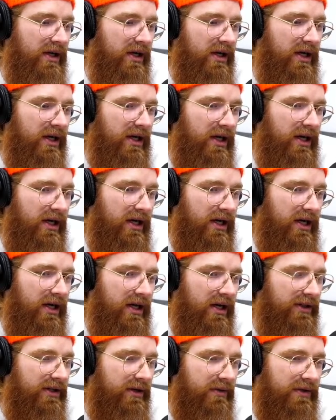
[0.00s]

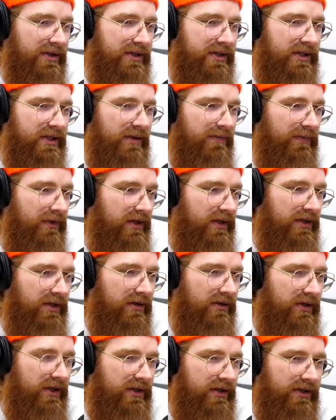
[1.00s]
there was something you
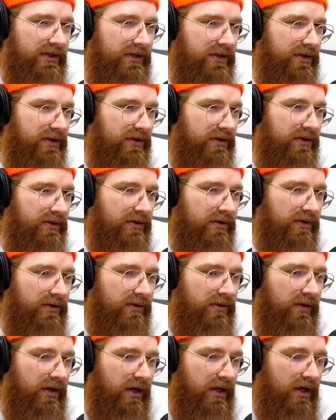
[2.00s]
could do.
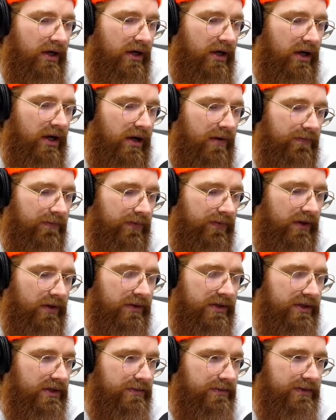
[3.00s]
There
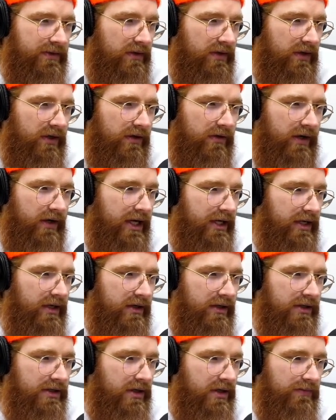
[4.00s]
was some sort of credit or
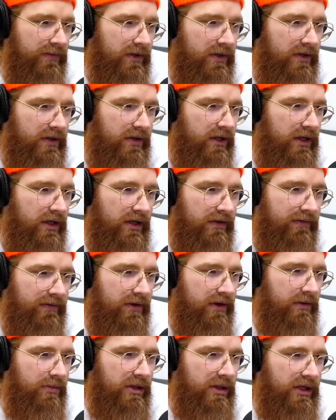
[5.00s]
something you could get for
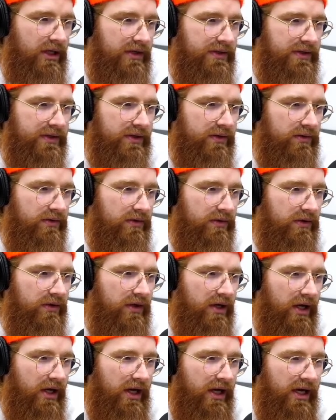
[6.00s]
them being out of school.
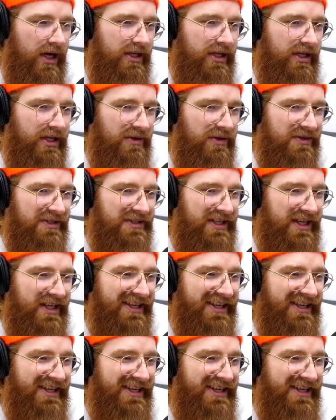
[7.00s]
And then he was like,